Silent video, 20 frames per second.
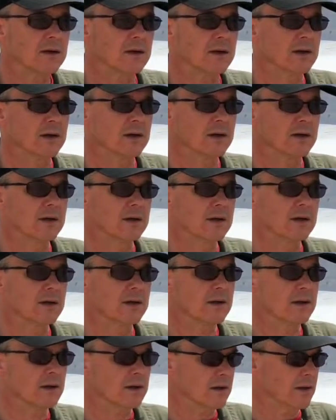and
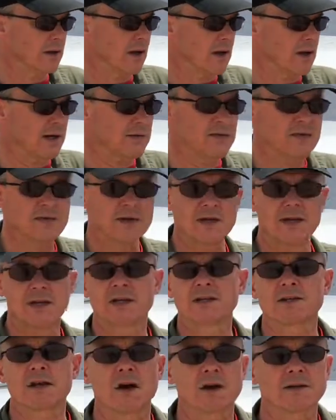everything
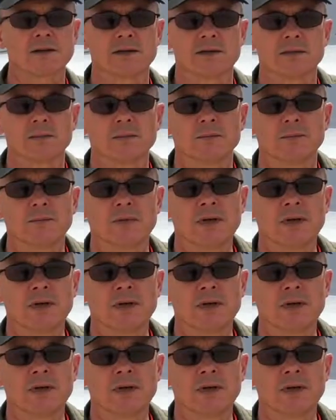he taught them